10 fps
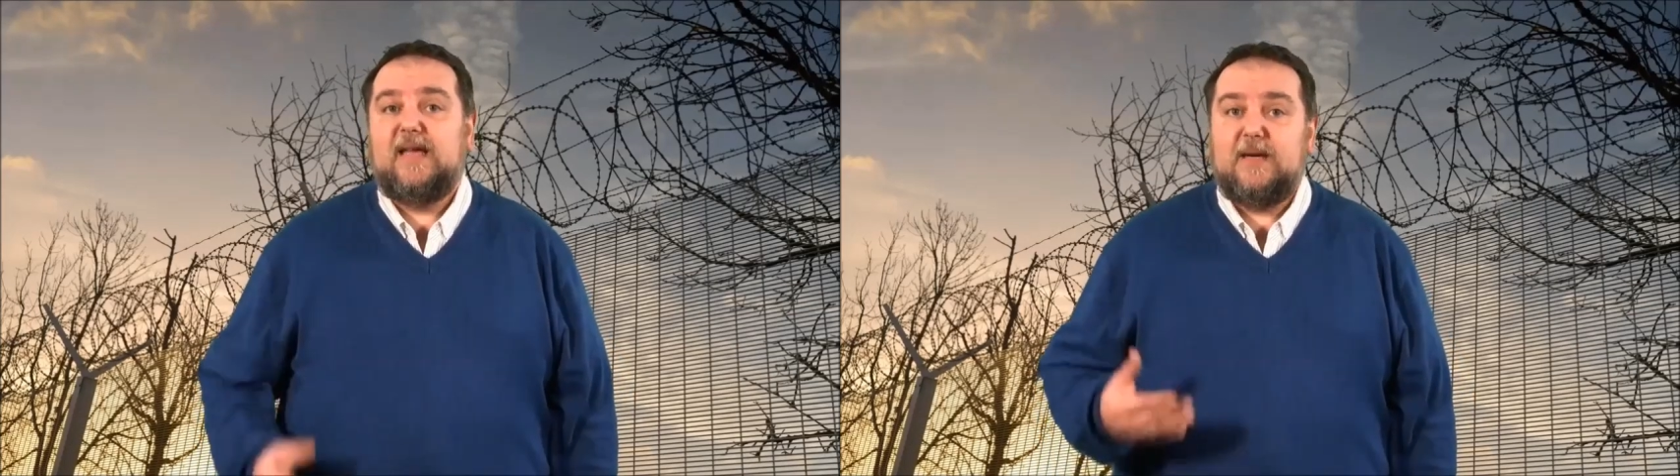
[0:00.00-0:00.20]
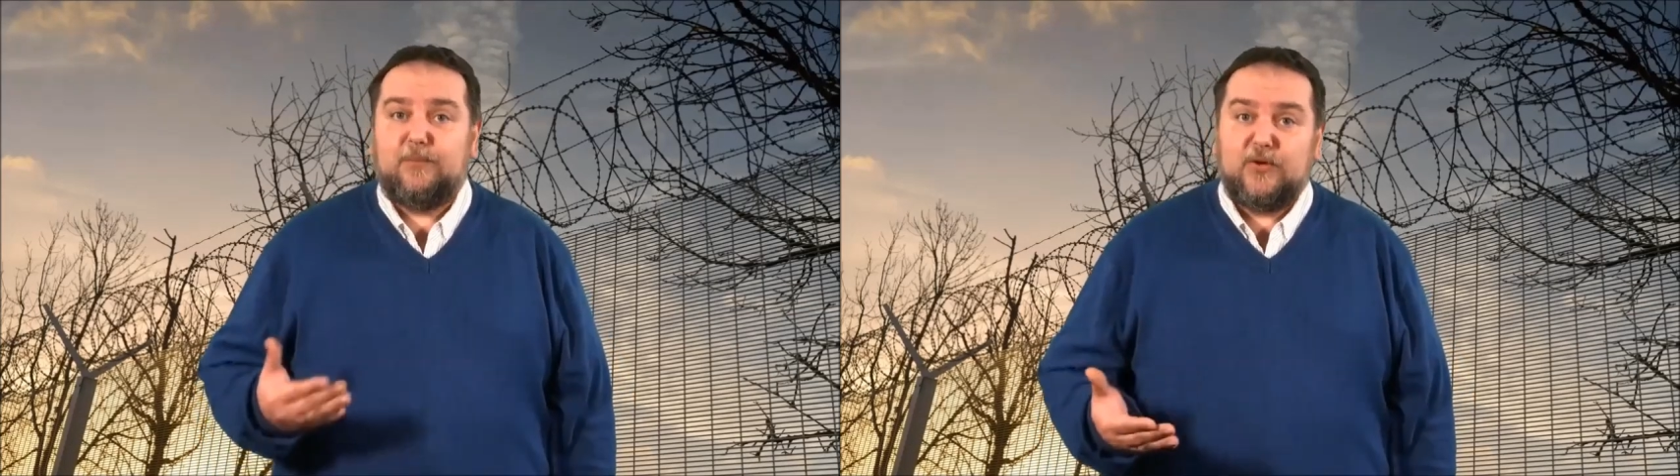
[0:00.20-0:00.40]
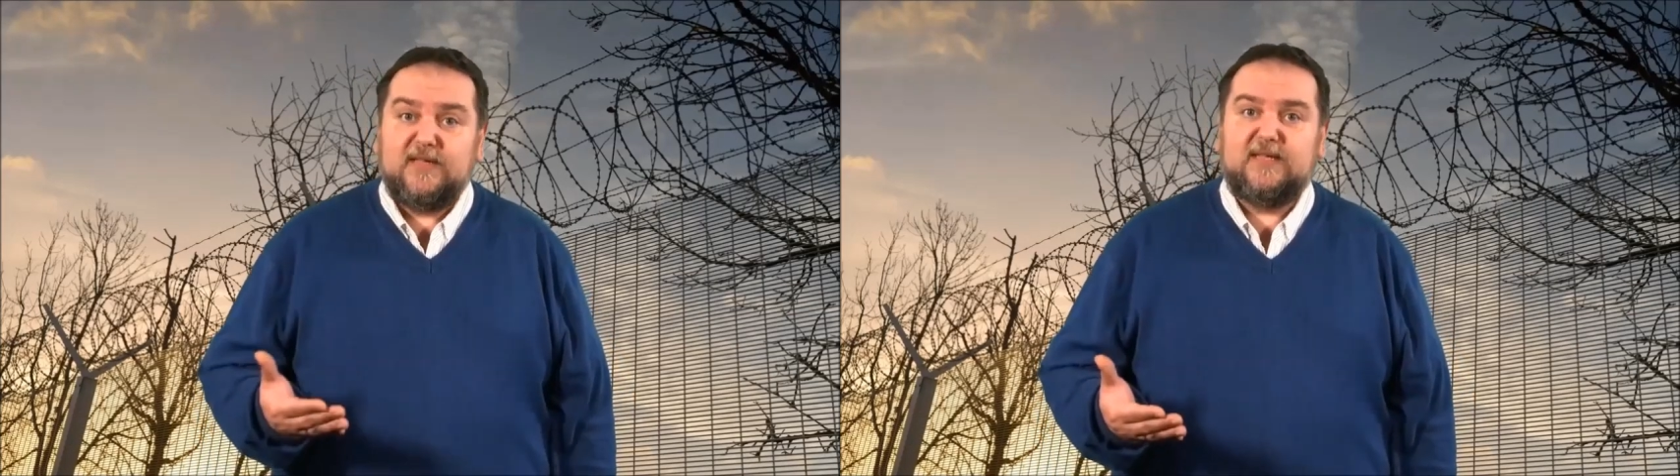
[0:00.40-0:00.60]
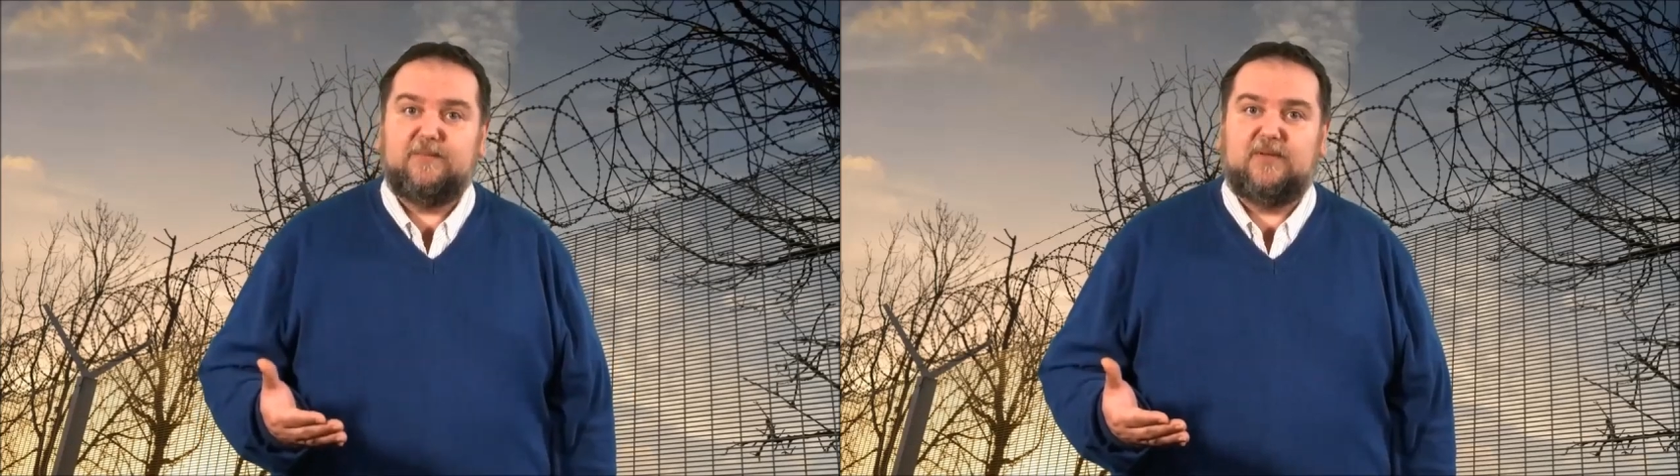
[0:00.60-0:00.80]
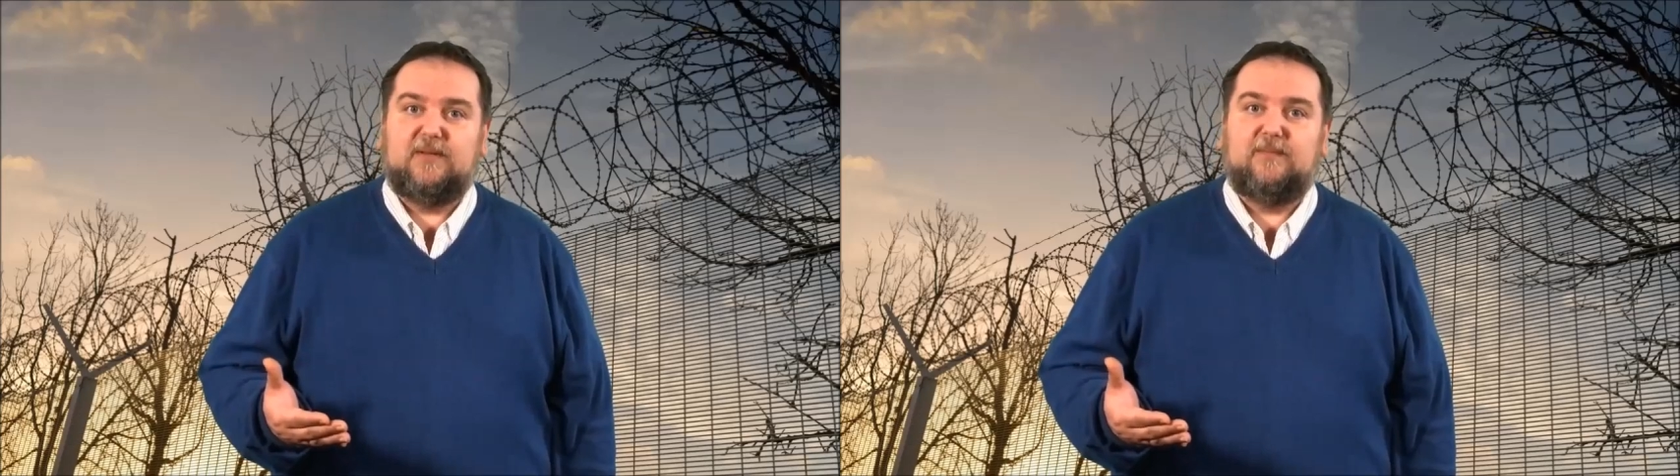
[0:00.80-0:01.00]
In
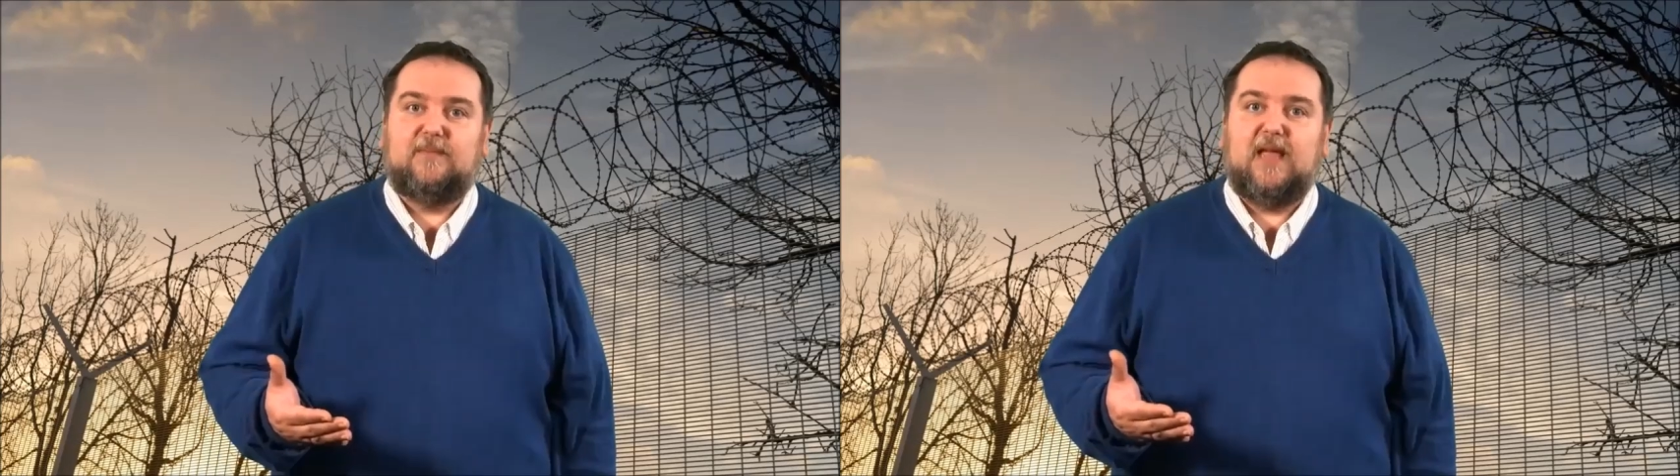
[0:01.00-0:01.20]
principle,